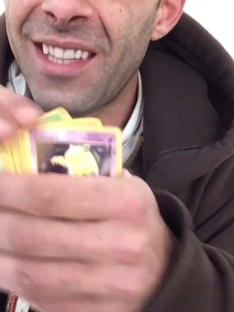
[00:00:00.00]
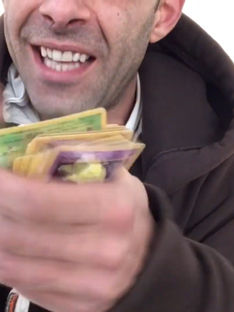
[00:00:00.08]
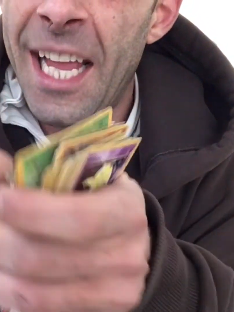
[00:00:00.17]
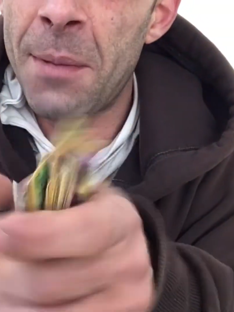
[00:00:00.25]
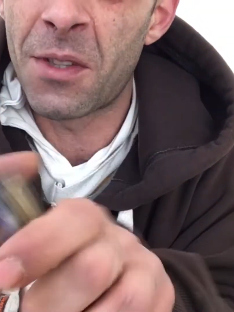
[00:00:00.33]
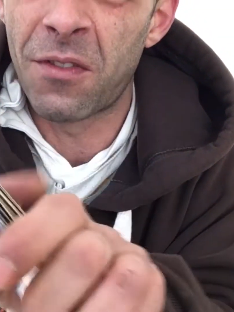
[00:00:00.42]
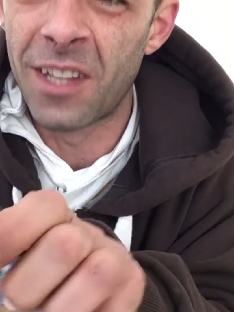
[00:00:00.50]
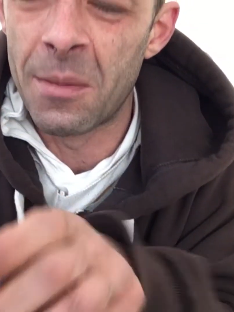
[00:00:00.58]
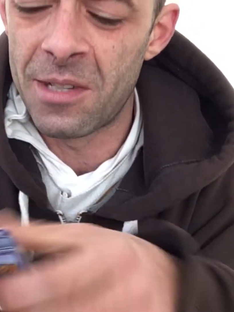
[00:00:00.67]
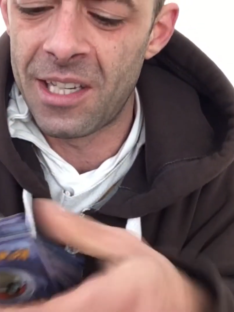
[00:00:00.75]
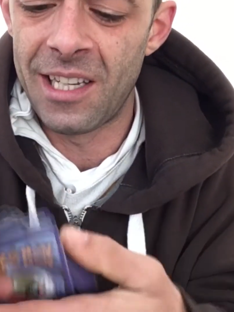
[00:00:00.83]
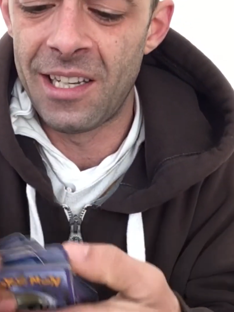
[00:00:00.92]
Heaps
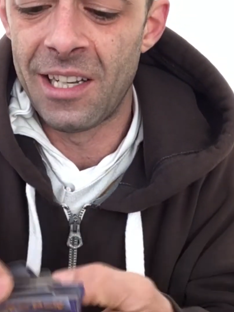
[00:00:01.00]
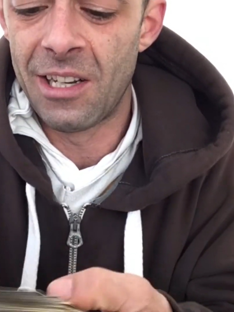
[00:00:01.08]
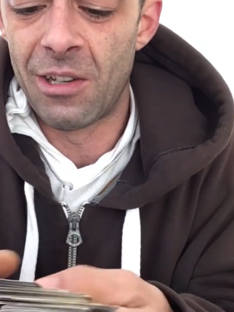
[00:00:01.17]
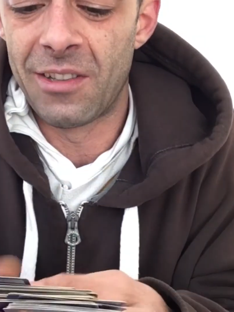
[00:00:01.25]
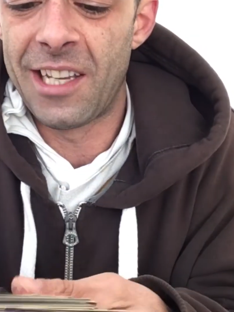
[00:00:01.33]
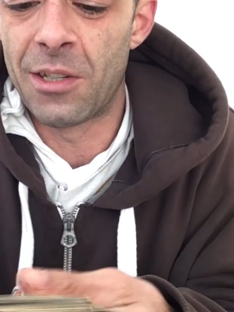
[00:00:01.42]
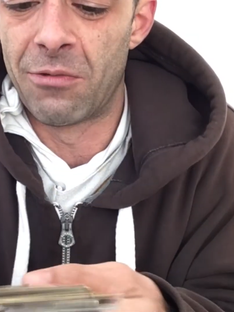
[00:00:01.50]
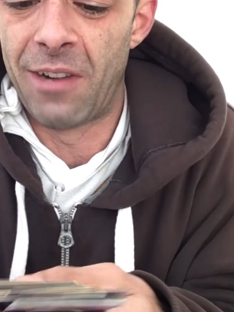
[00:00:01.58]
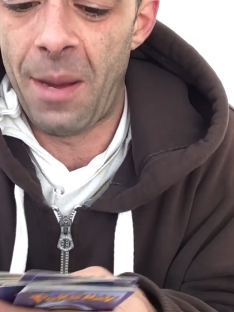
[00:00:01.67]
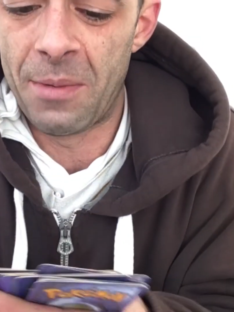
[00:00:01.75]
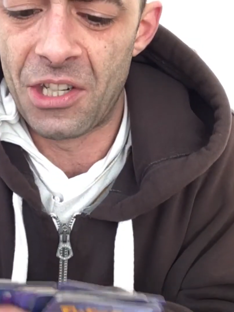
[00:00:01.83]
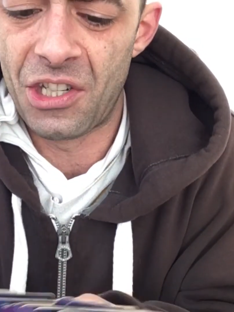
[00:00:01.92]
flimsy. These are
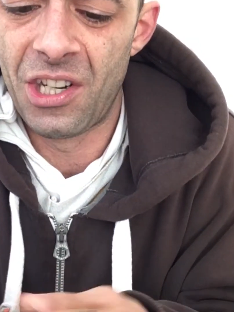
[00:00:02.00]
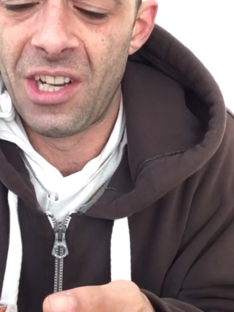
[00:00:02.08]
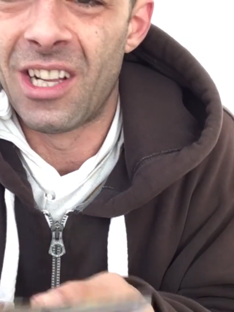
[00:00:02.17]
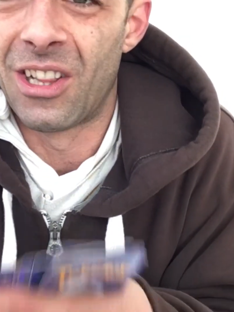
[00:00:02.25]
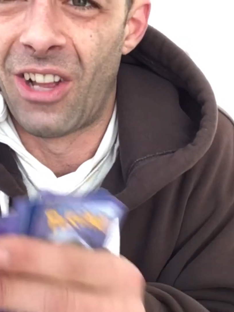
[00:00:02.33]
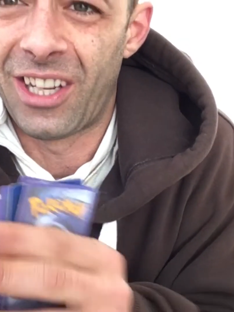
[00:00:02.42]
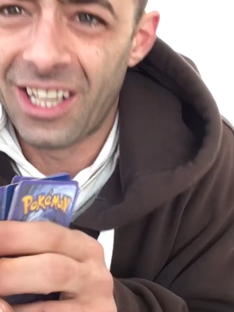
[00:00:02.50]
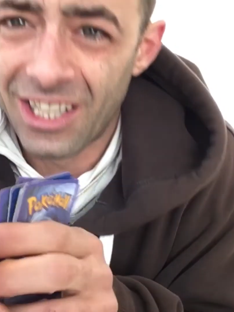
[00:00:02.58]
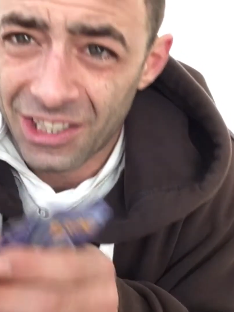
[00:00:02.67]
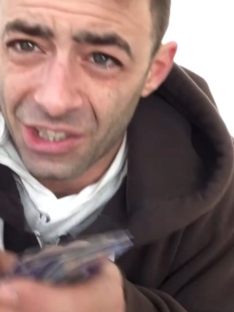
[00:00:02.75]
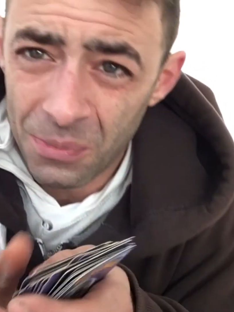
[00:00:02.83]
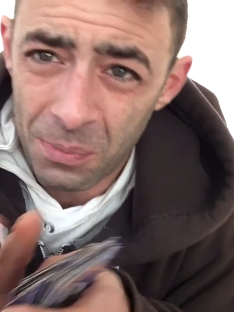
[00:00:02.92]
rubbish. Like,
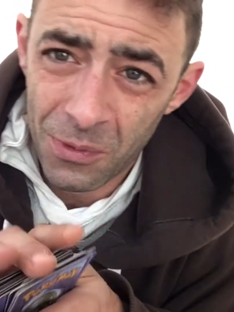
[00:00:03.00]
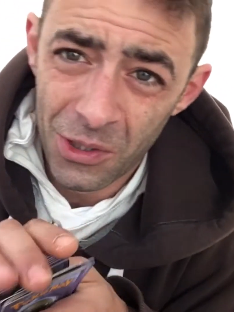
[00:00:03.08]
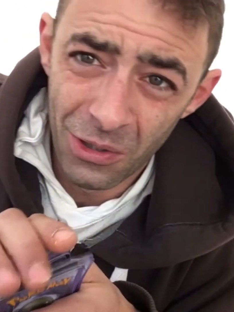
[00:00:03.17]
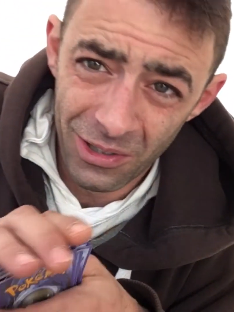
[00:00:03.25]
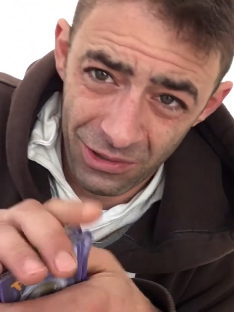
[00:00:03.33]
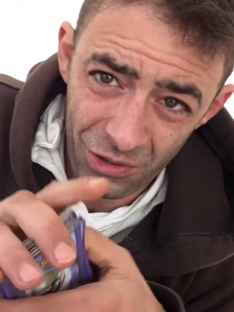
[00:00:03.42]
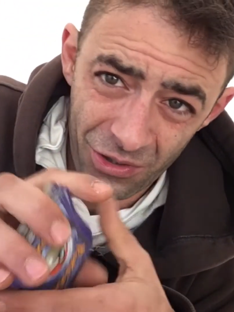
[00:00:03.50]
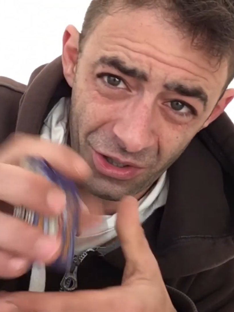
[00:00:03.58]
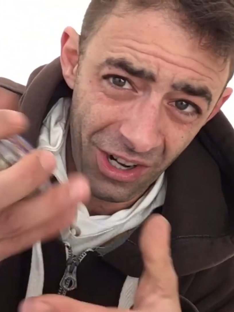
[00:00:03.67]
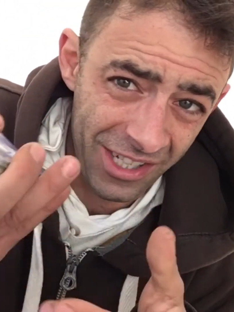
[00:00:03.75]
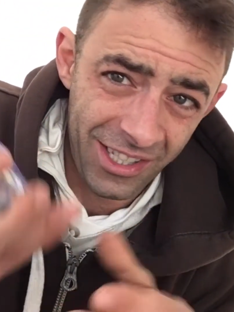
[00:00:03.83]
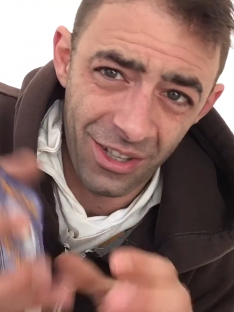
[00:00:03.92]
you
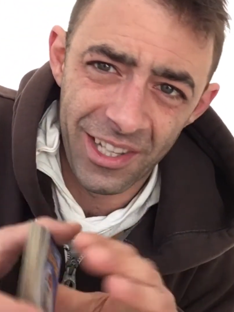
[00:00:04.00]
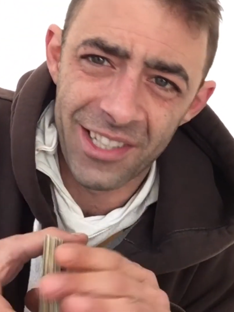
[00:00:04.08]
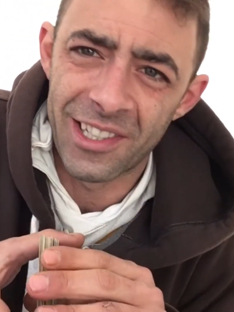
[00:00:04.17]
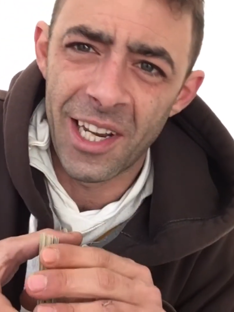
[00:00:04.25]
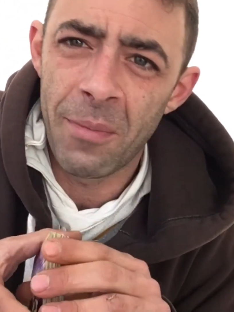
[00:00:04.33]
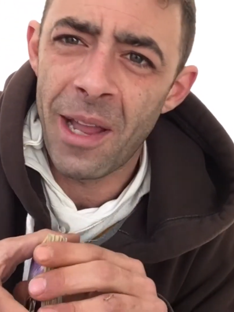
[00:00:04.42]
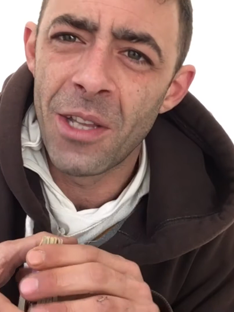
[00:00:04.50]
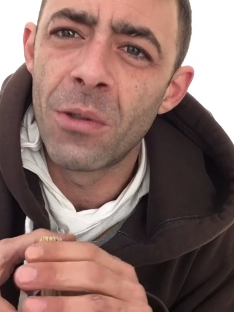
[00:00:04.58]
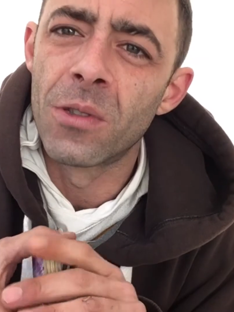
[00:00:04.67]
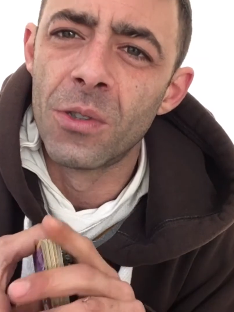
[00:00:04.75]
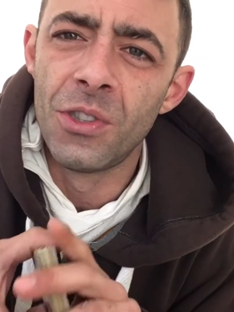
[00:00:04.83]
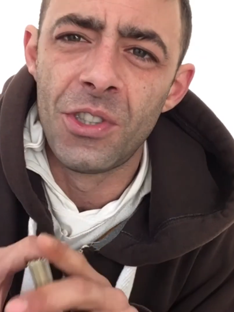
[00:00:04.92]
try and sell these on eBay,
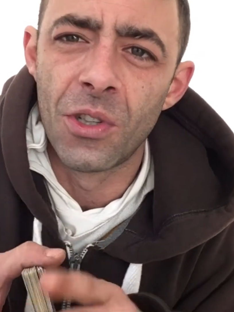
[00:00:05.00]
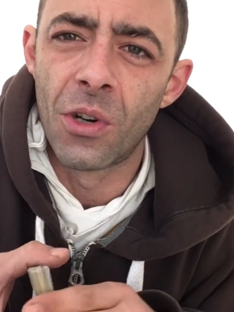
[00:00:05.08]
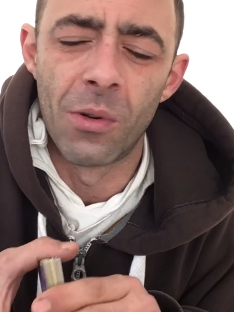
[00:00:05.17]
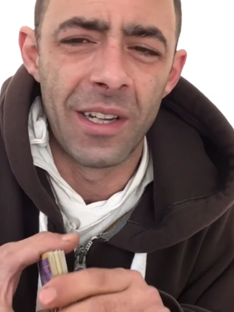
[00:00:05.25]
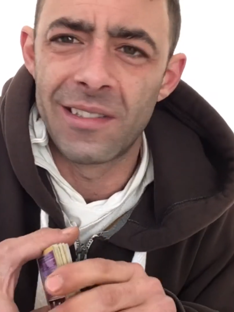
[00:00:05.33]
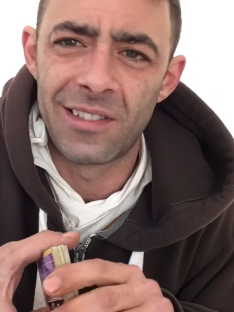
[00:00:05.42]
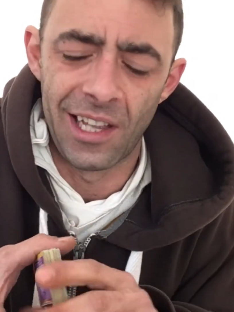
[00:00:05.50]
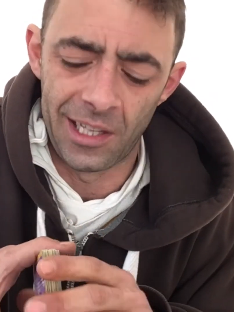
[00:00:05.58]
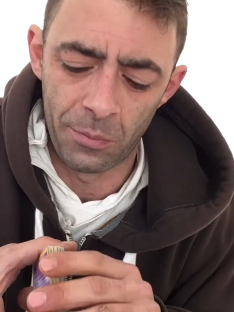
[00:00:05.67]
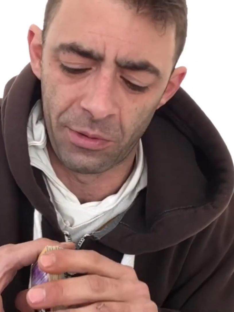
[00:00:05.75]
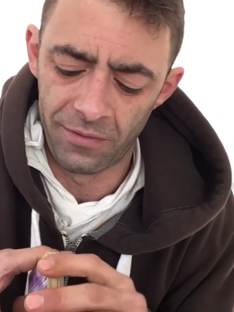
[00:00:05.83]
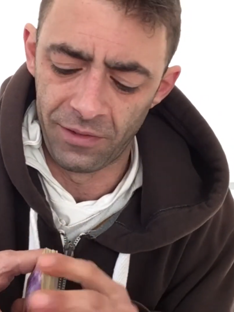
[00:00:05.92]
you'll lose your
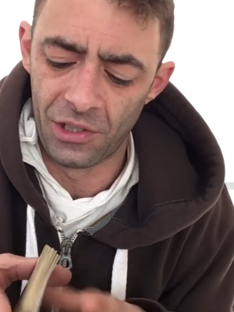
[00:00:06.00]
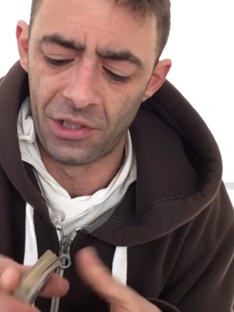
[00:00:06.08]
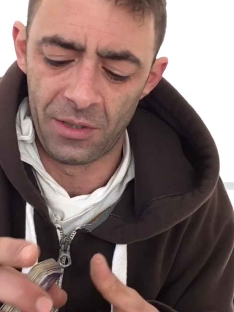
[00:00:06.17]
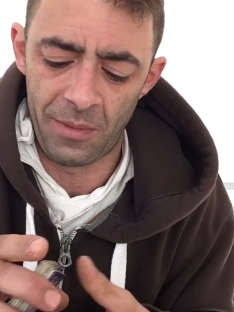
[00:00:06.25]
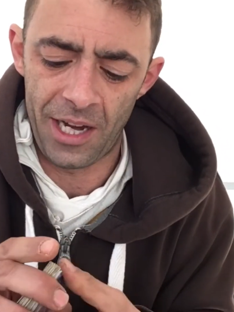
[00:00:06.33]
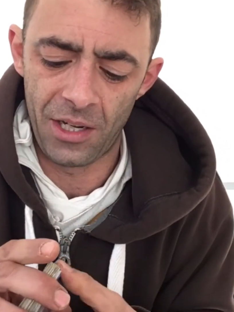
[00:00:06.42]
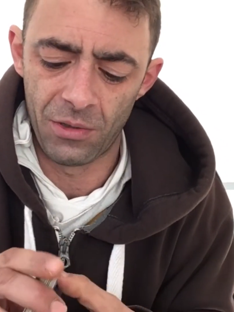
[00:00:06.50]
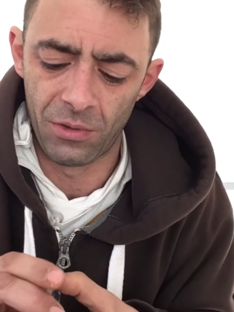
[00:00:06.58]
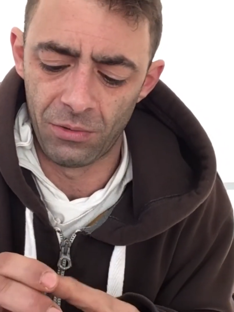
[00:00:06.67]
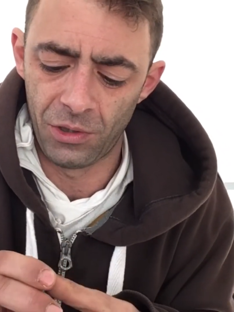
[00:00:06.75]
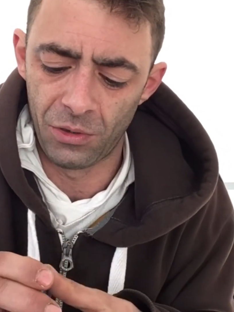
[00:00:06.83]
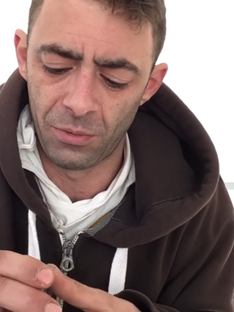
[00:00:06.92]
selling privileges, mate.
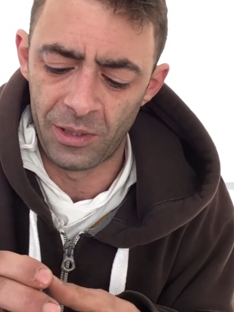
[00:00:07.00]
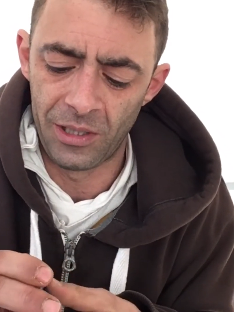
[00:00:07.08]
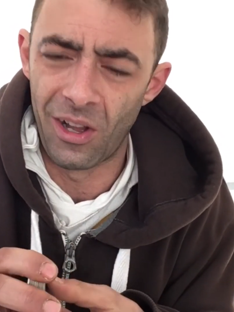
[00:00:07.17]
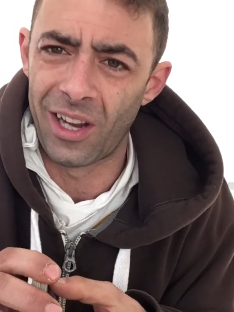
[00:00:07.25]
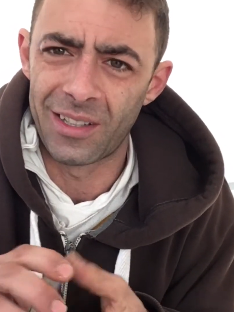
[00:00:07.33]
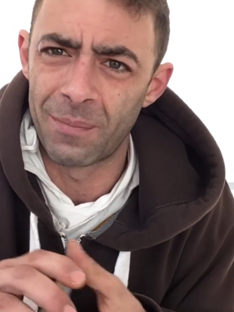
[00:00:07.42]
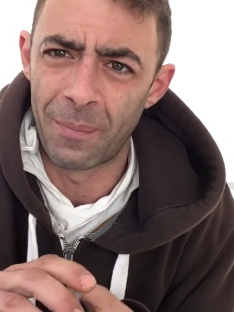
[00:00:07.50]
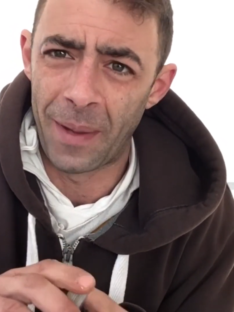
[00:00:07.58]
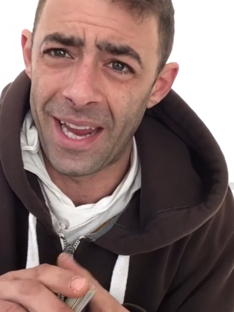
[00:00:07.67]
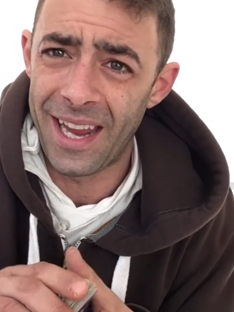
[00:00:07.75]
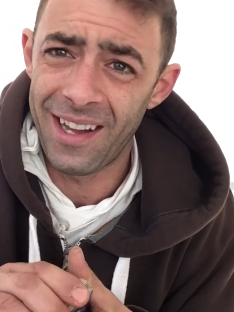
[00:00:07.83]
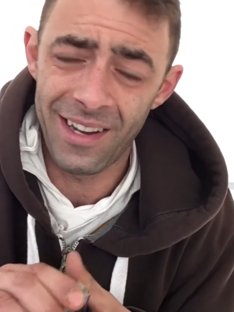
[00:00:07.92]
You'll be like
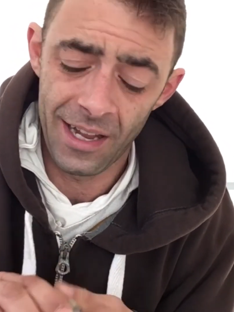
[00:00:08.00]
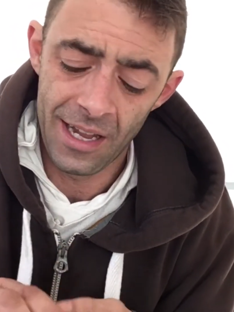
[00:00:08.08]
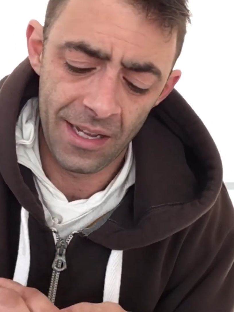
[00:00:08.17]
banned.